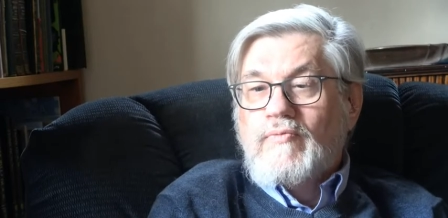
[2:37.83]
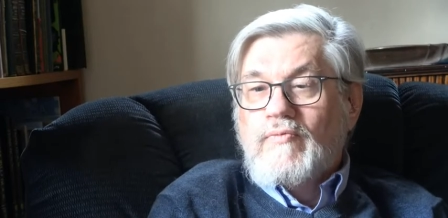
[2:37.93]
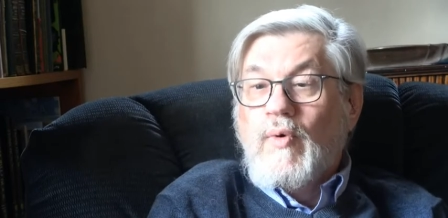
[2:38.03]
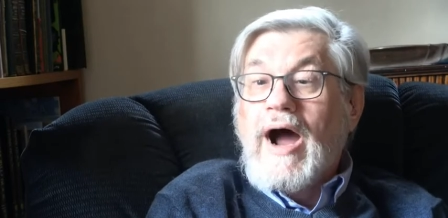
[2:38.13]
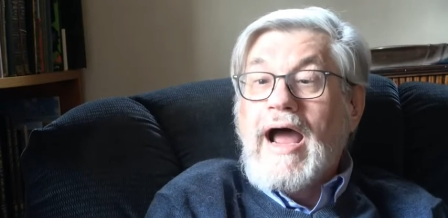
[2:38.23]

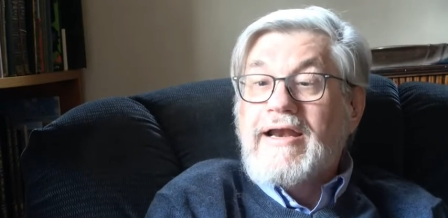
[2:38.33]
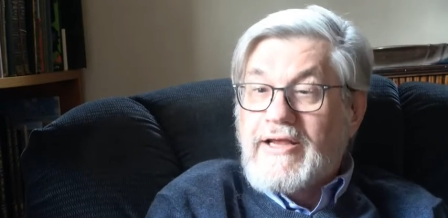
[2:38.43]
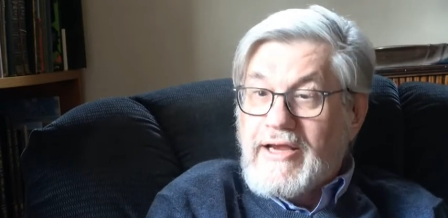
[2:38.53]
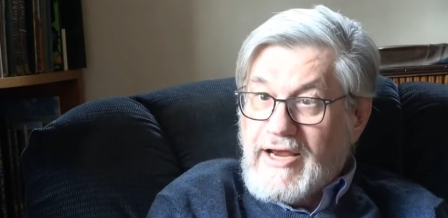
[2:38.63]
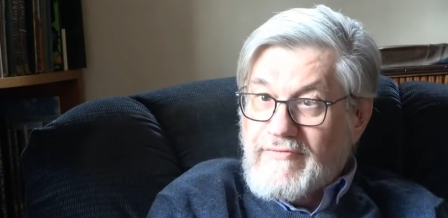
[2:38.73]

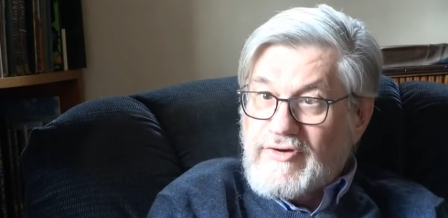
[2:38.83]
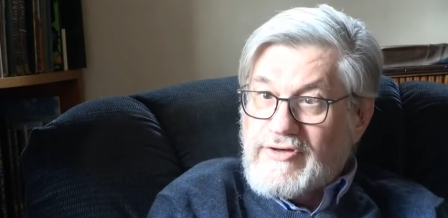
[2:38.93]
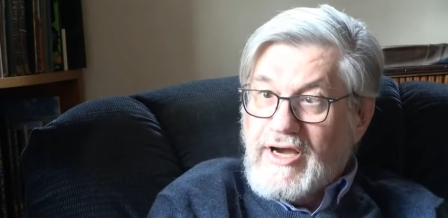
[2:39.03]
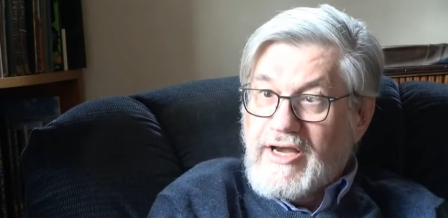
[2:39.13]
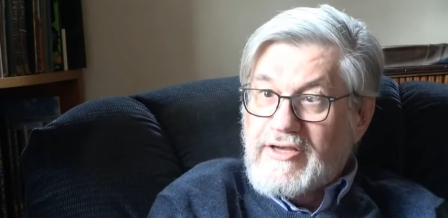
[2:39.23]
widely
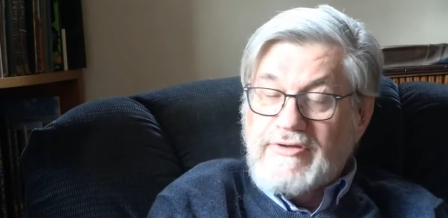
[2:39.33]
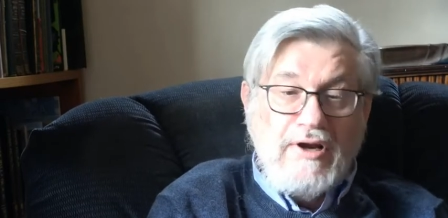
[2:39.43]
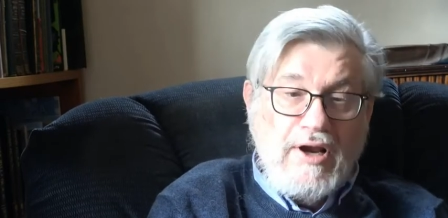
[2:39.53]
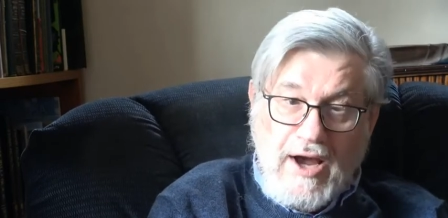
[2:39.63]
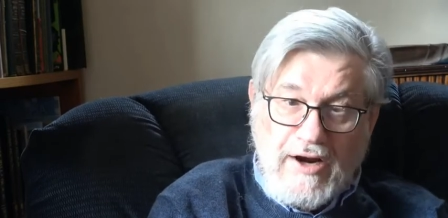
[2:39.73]
advertised. A
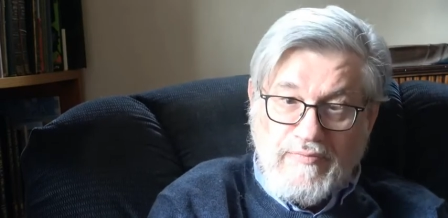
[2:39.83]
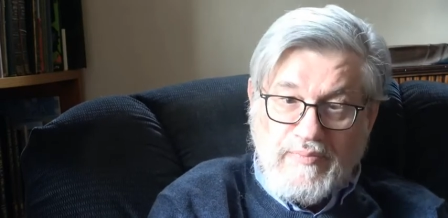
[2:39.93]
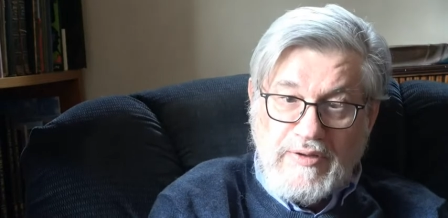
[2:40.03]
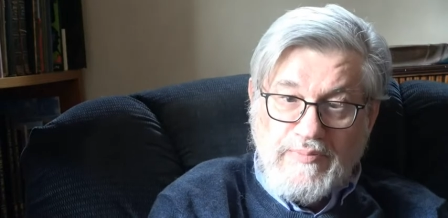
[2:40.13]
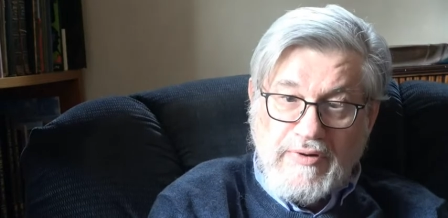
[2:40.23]
lot of
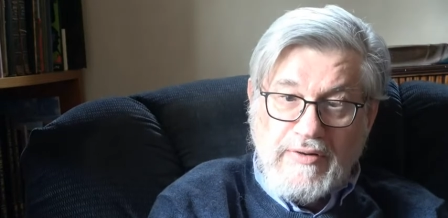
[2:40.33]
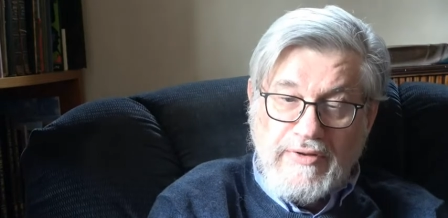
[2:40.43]
people